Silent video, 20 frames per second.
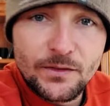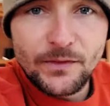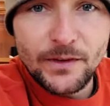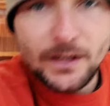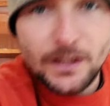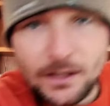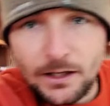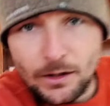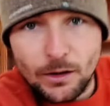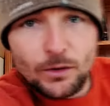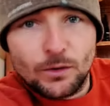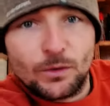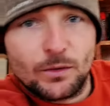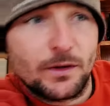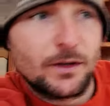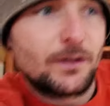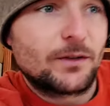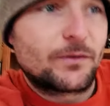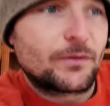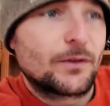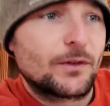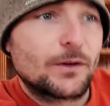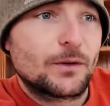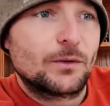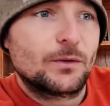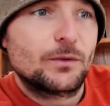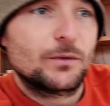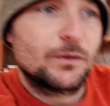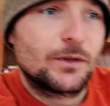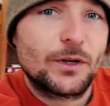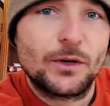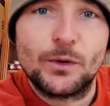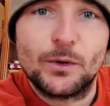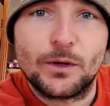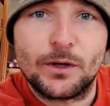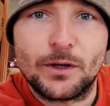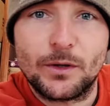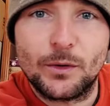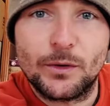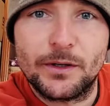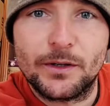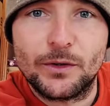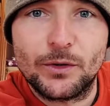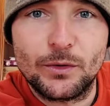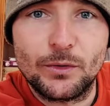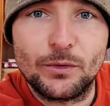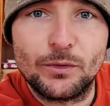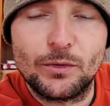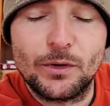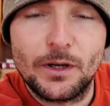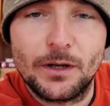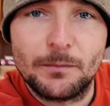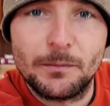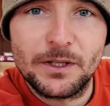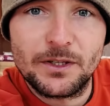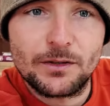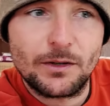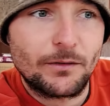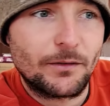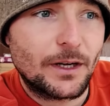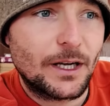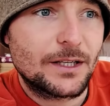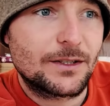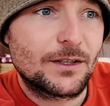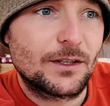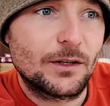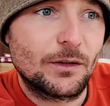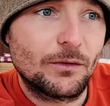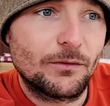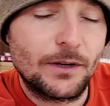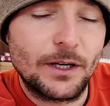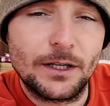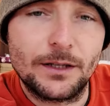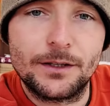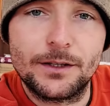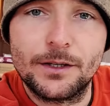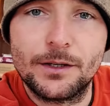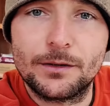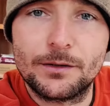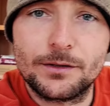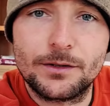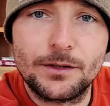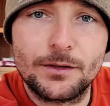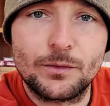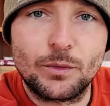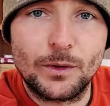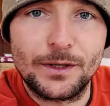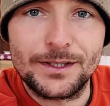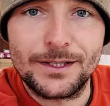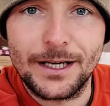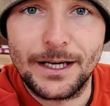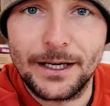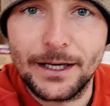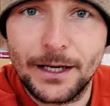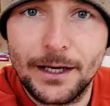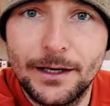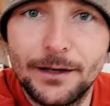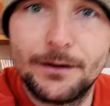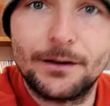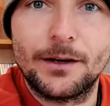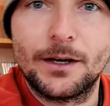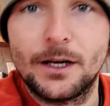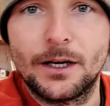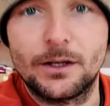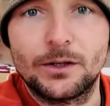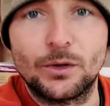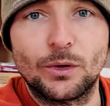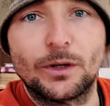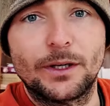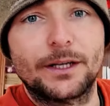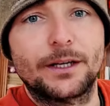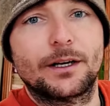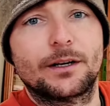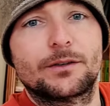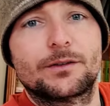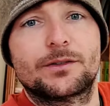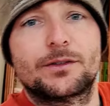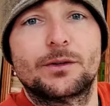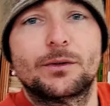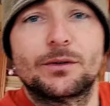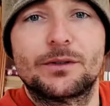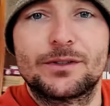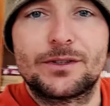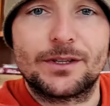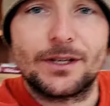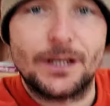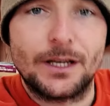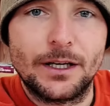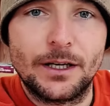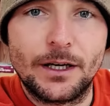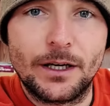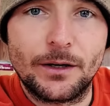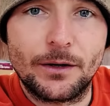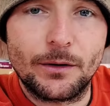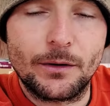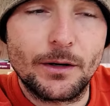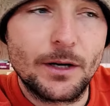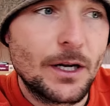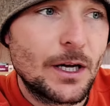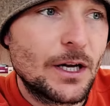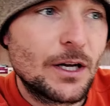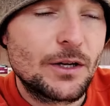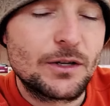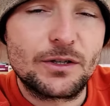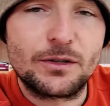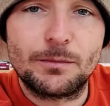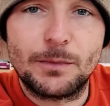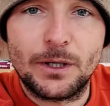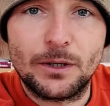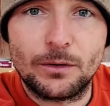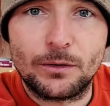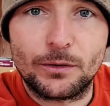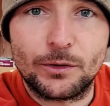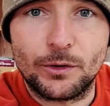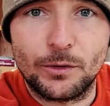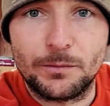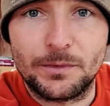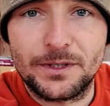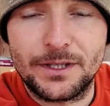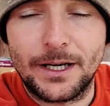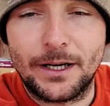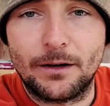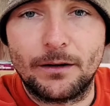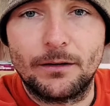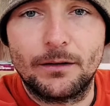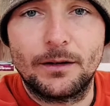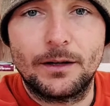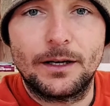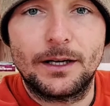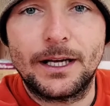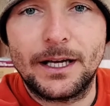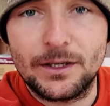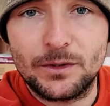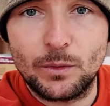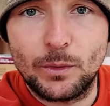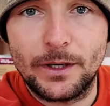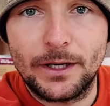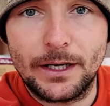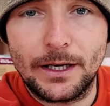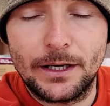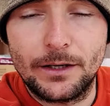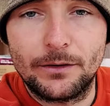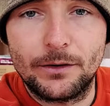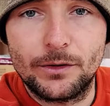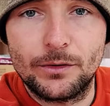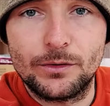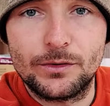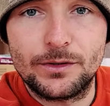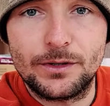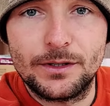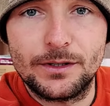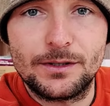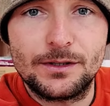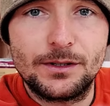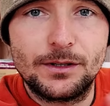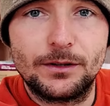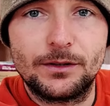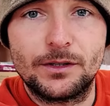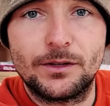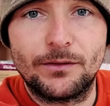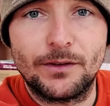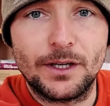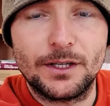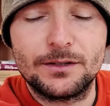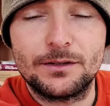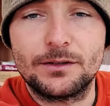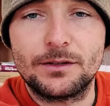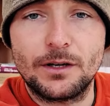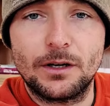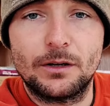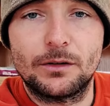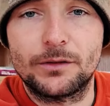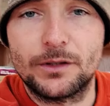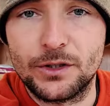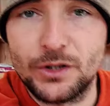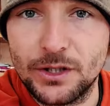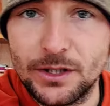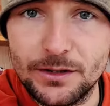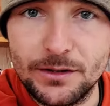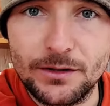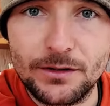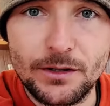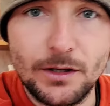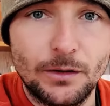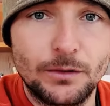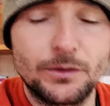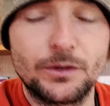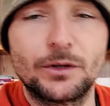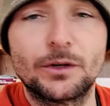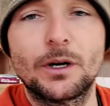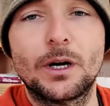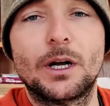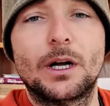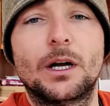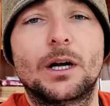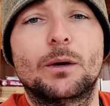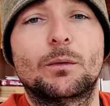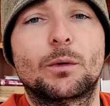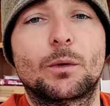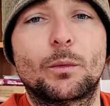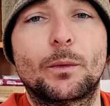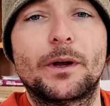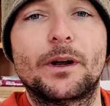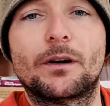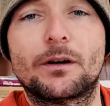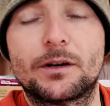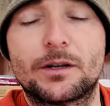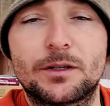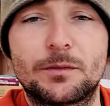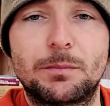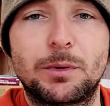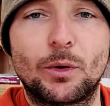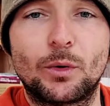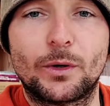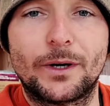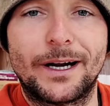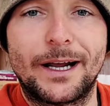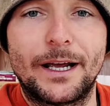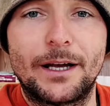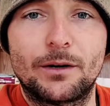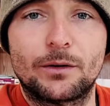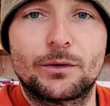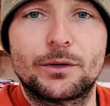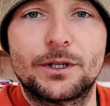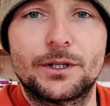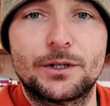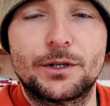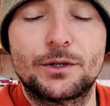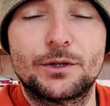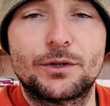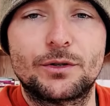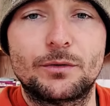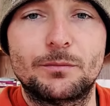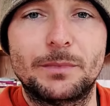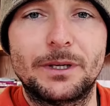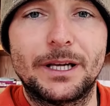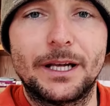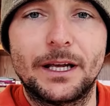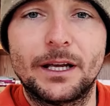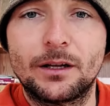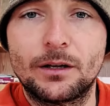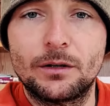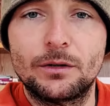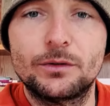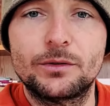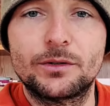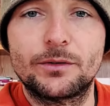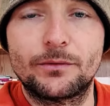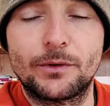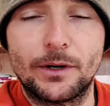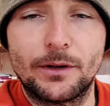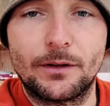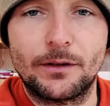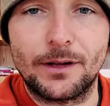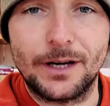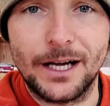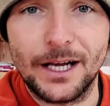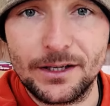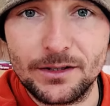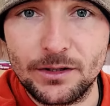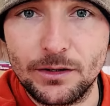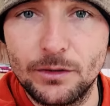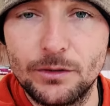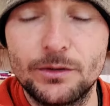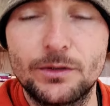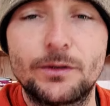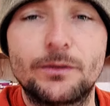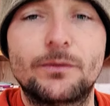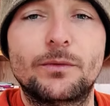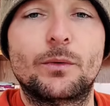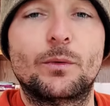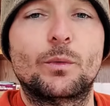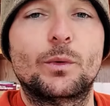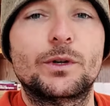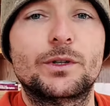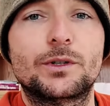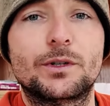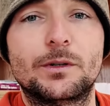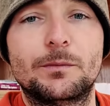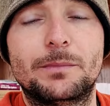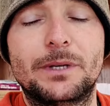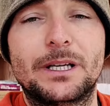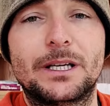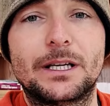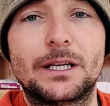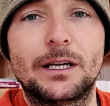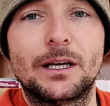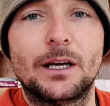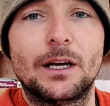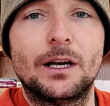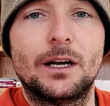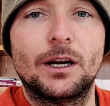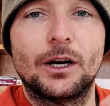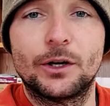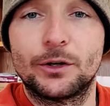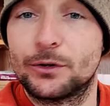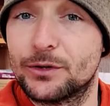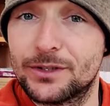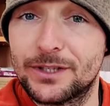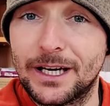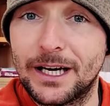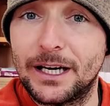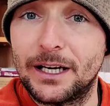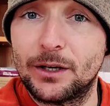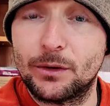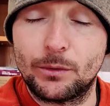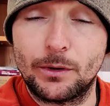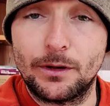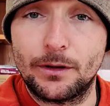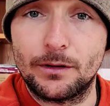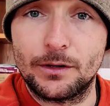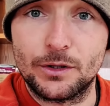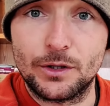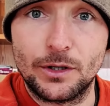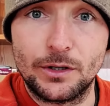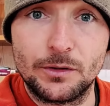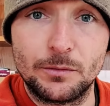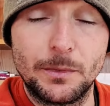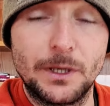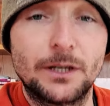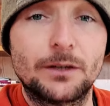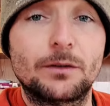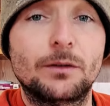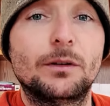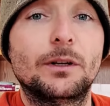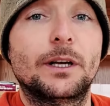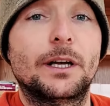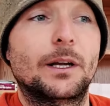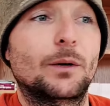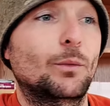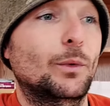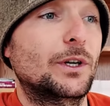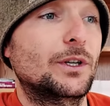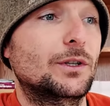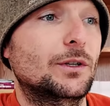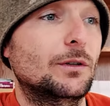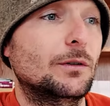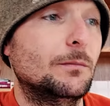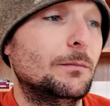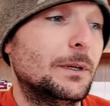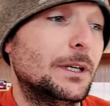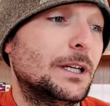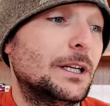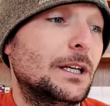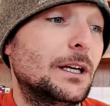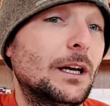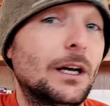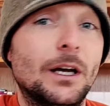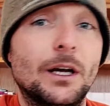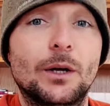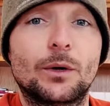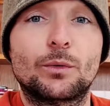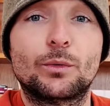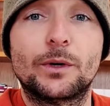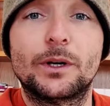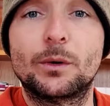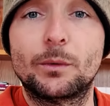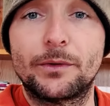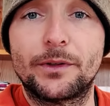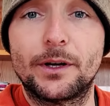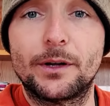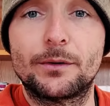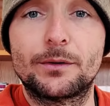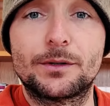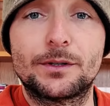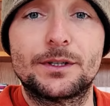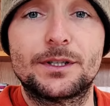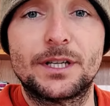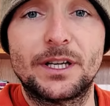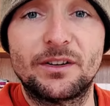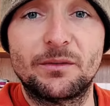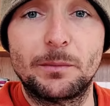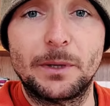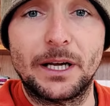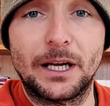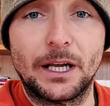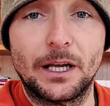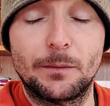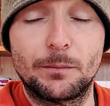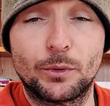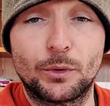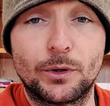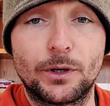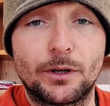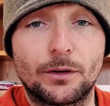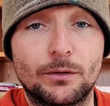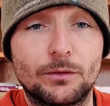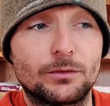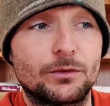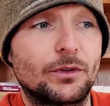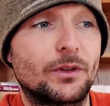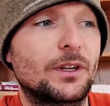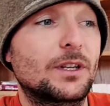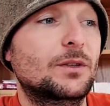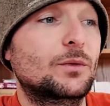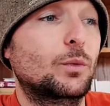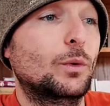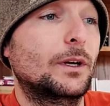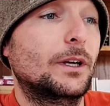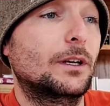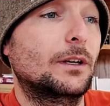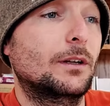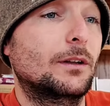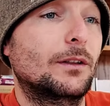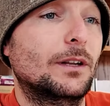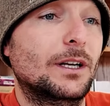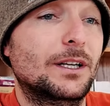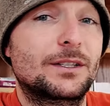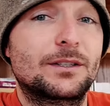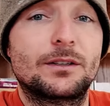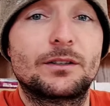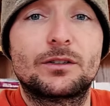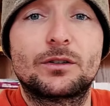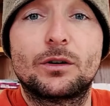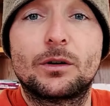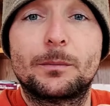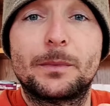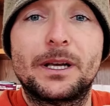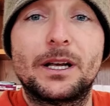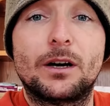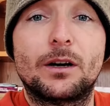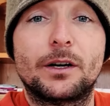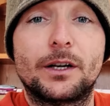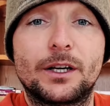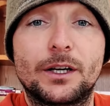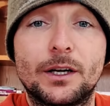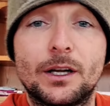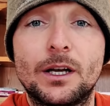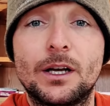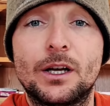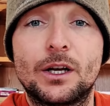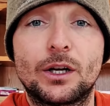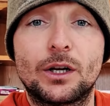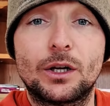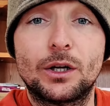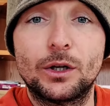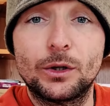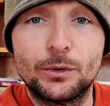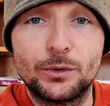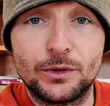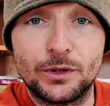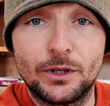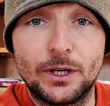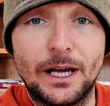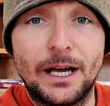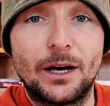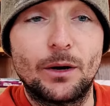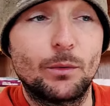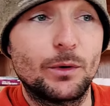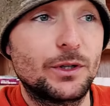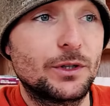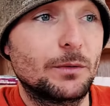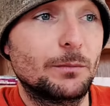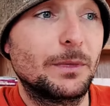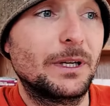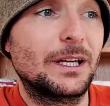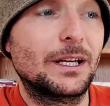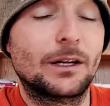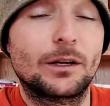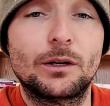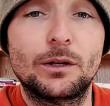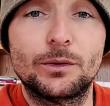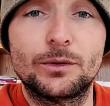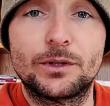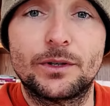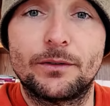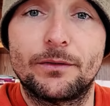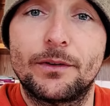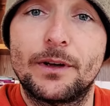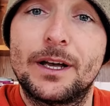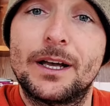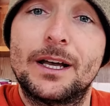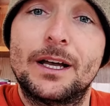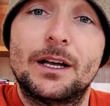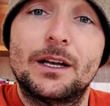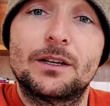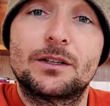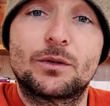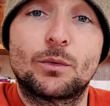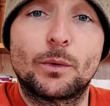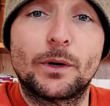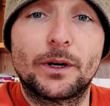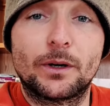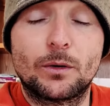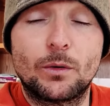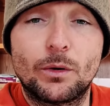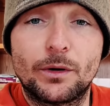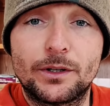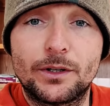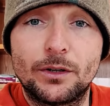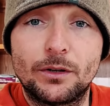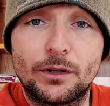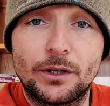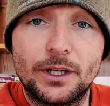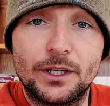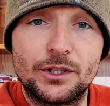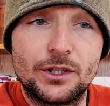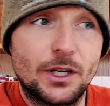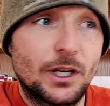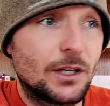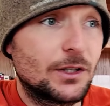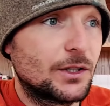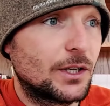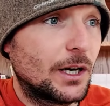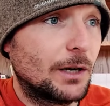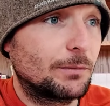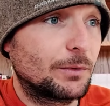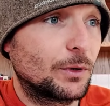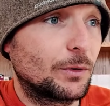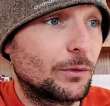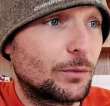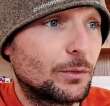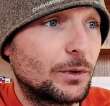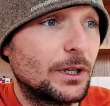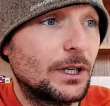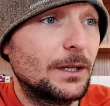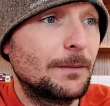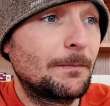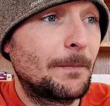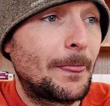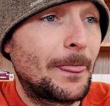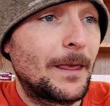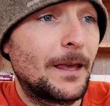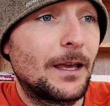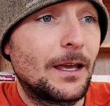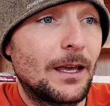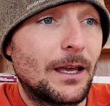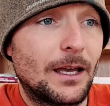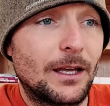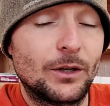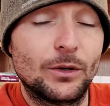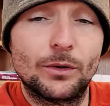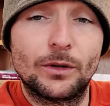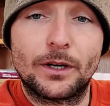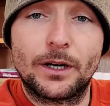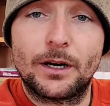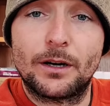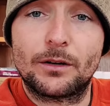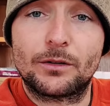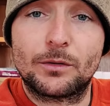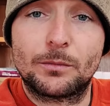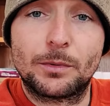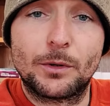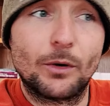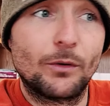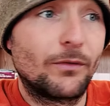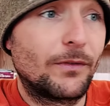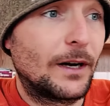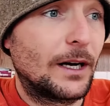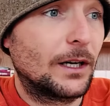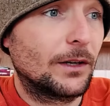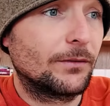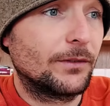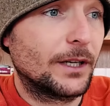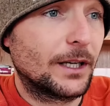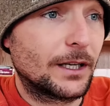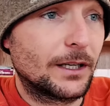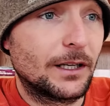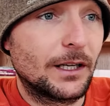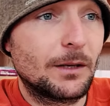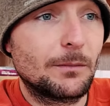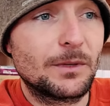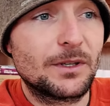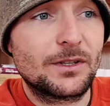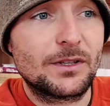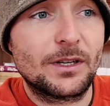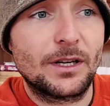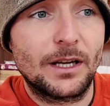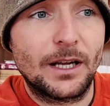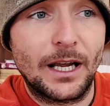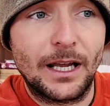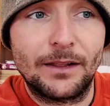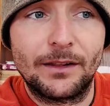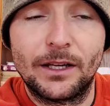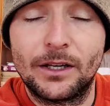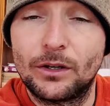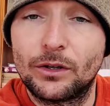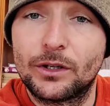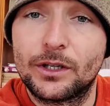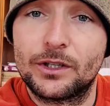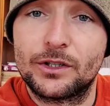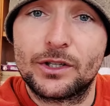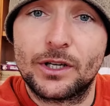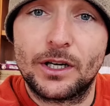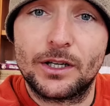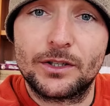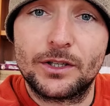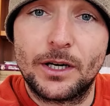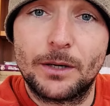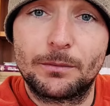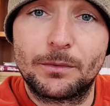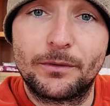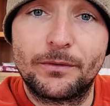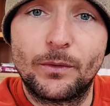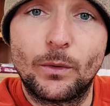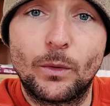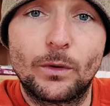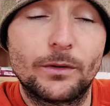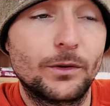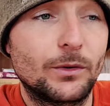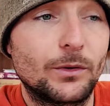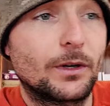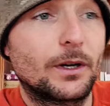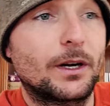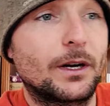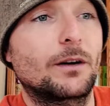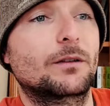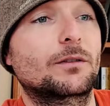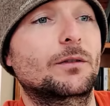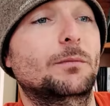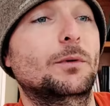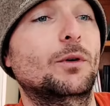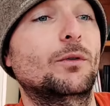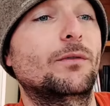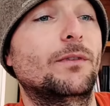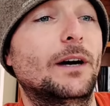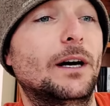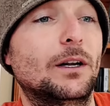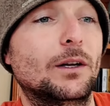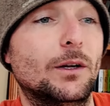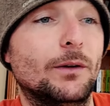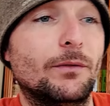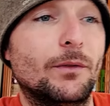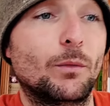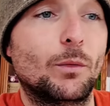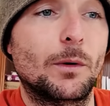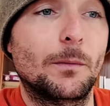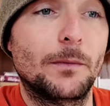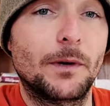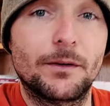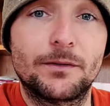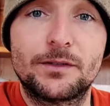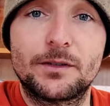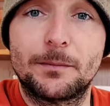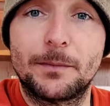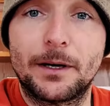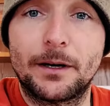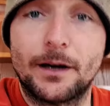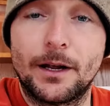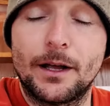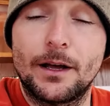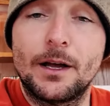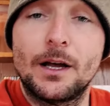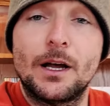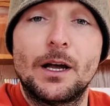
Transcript: This video is for those who are going to be serving as adult volunteers this Wednesday night to lead our students in our small groups. Now, last week I introduced this series of lessons called The Jesus Culture, where we are exploring how Christians should be inclusive rather than exclusive, we should be understanding rather than judgmental, and we should be real with others instead of being hypocritical. So this week, the lesson is going to be on inclusion, how we should be inclusive. So we are going to look at John chapter 3, and do a character profile of Nicodemus, and then look at John chapter 4 and do a character profile of the woman of Samaria.